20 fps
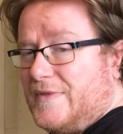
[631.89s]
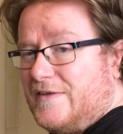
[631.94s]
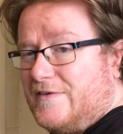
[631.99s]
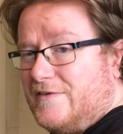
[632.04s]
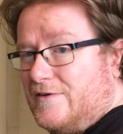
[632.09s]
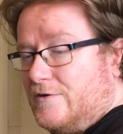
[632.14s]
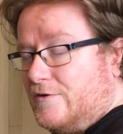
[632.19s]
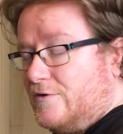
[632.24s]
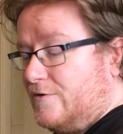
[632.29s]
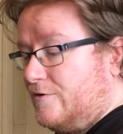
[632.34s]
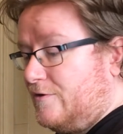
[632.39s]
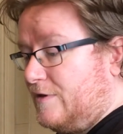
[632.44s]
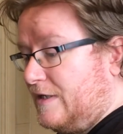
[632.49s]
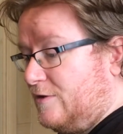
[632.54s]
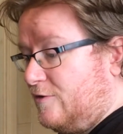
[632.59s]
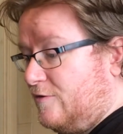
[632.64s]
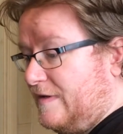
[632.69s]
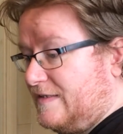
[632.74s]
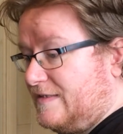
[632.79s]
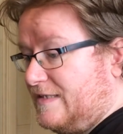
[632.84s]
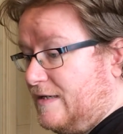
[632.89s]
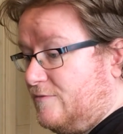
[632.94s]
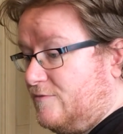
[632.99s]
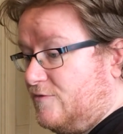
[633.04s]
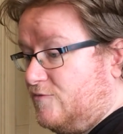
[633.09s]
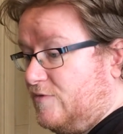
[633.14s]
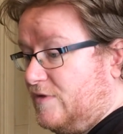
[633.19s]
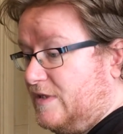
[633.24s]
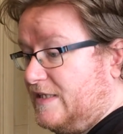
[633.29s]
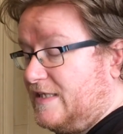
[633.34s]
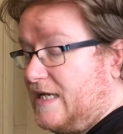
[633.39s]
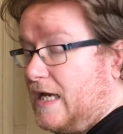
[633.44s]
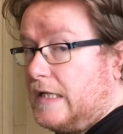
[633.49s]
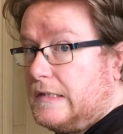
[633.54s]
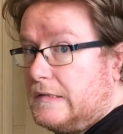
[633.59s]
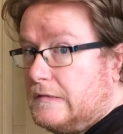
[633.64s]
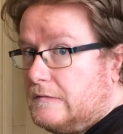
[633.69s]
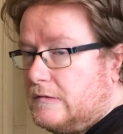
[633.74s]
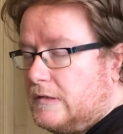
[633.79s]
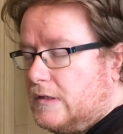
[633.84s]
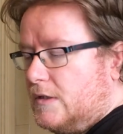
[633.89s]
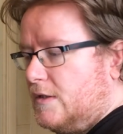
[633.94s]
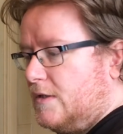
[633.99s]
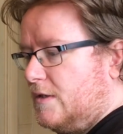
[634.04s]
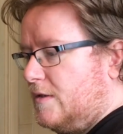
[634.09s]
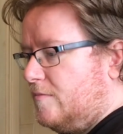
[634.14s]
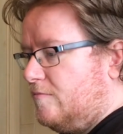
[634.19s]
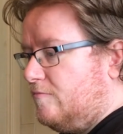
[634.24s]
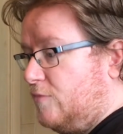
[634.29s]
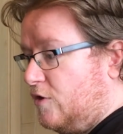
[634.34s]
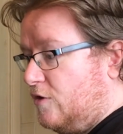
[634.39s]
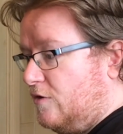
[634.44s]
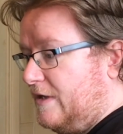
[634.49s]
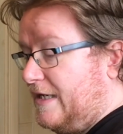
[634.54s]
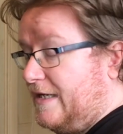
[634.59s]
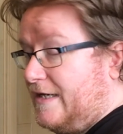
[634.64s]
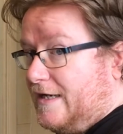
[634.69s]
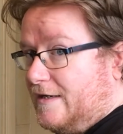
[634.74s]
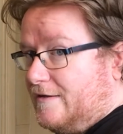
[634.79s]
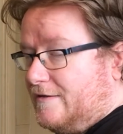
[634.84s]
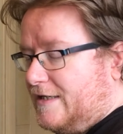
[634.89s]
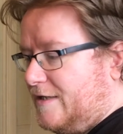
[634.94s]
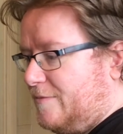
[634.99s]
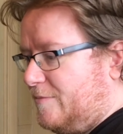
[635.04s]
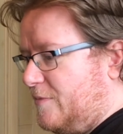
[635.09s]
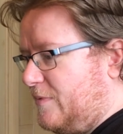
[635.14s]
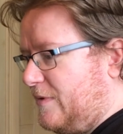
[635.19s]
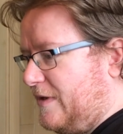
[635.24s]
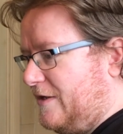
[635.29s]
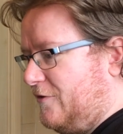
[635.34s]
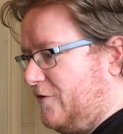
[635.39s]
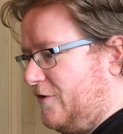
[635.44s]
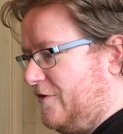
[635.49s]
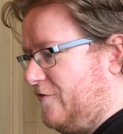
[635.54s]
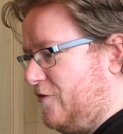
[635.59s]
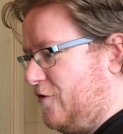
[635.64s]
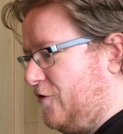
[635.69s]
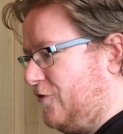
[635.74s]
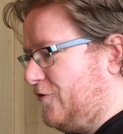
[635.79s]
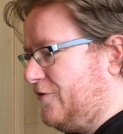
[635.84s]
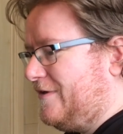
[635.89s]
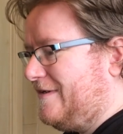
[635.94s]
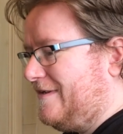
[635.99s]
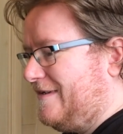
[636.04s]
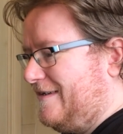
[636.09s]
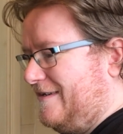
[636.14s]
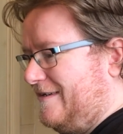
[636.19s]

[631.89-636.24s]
So I know that sounds really sad, but it can be played on your own.